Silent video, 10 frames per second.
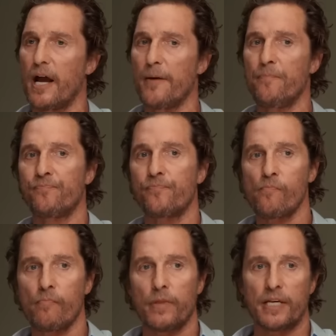not
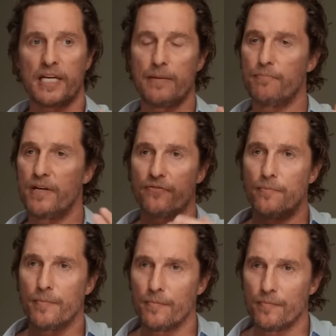keep me
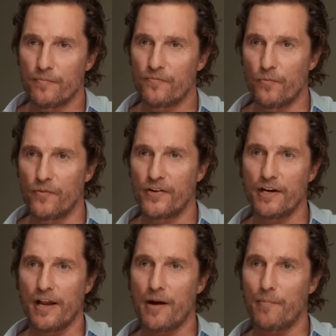from
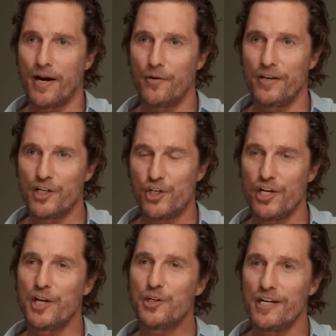figuring out my own
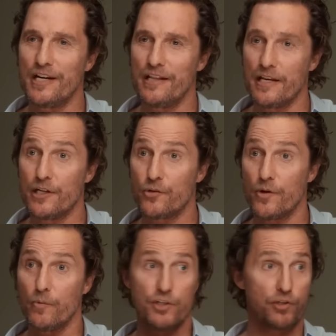initiation into the
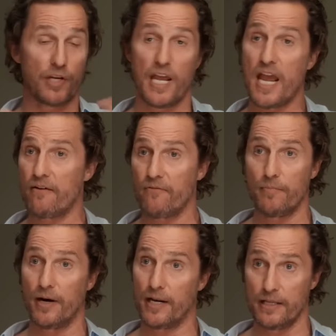industry, which
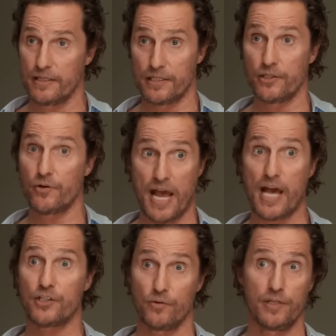everybody in this industry
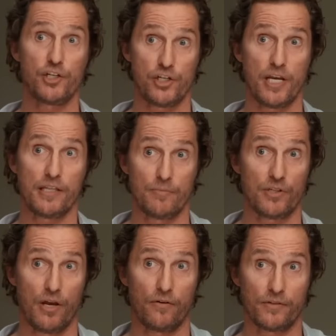has to initiate
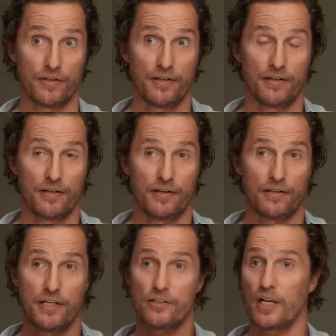themselves.
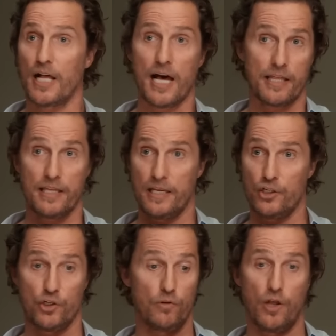There's a lot of
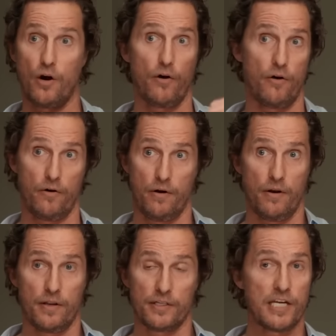things you learn
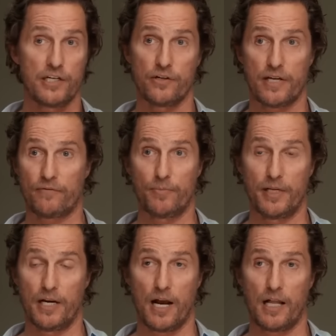10 years after
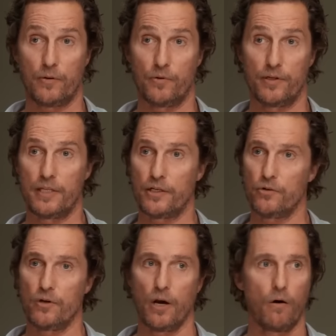being in Hollywood that
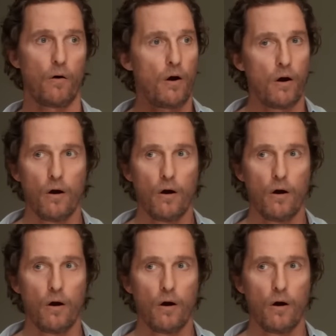you go,